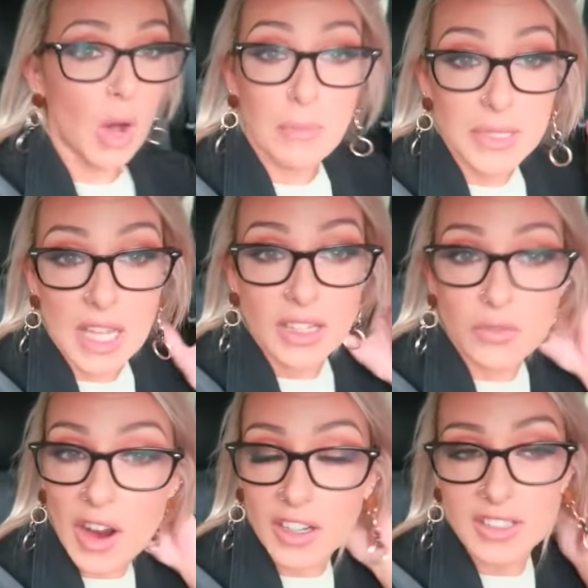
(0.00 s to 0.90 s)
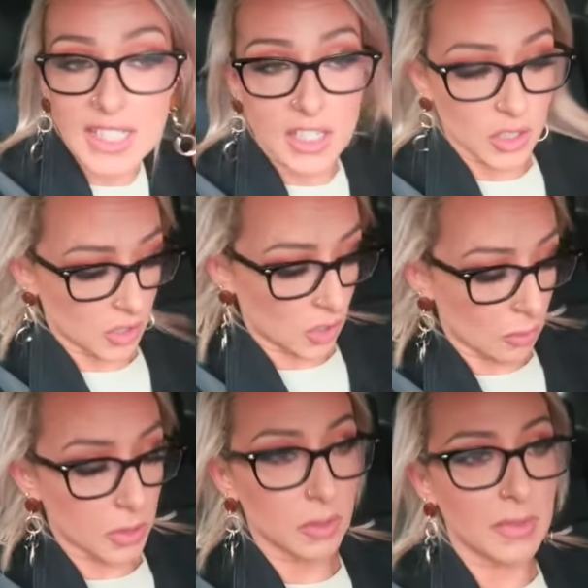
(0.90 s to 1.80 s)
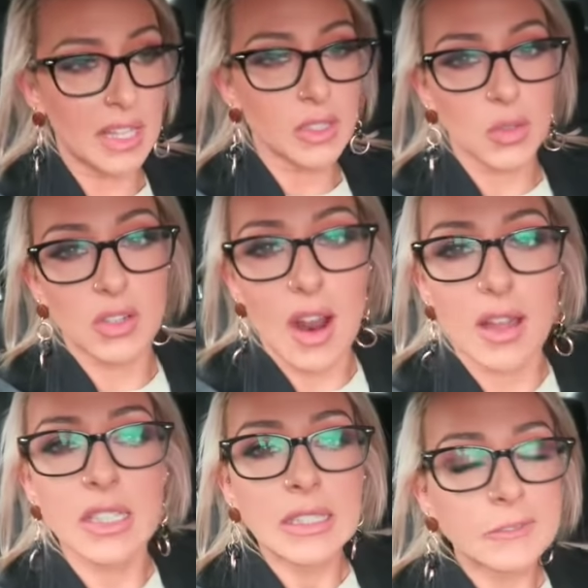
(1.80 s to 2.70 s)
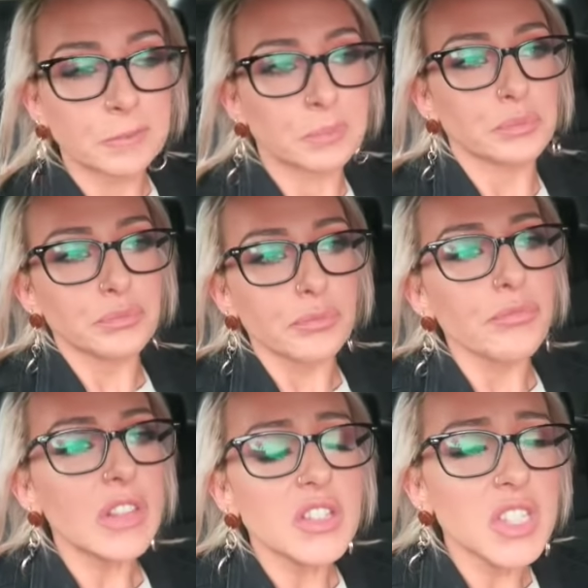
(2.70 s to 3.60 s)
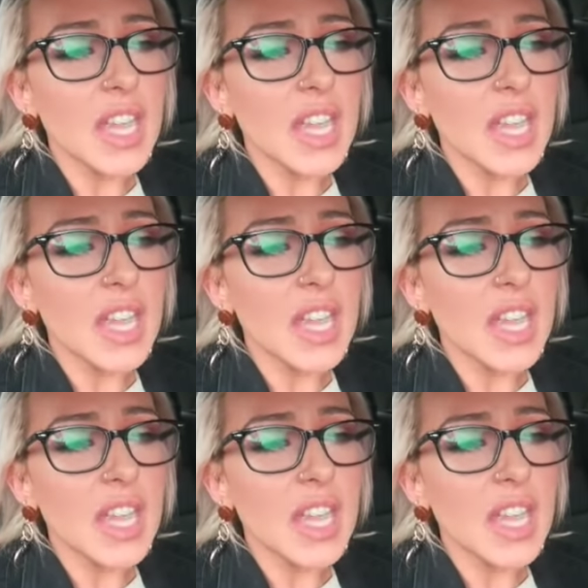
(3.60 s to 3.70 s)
right beside the fire station, so I'm presuming that's what they're at.